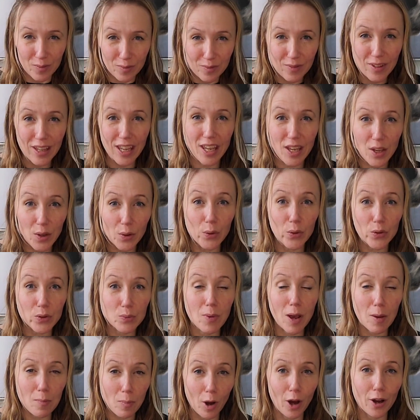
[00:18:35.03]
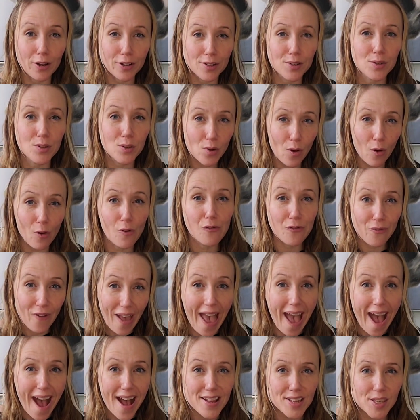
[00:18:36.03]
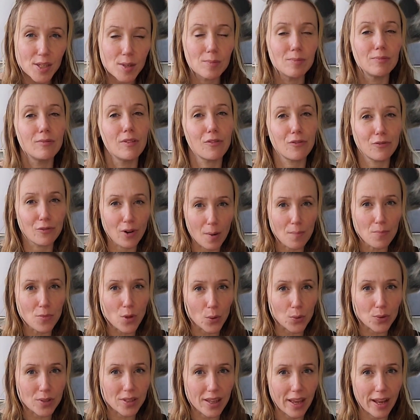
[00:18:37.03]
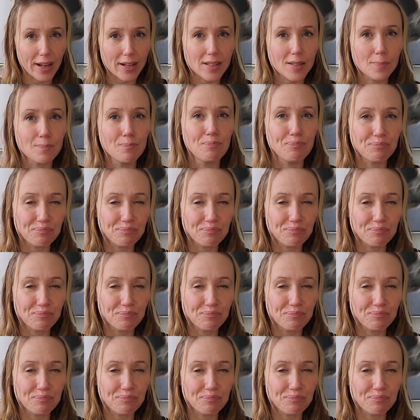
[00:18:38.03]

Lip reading: heals my body so fast from those things.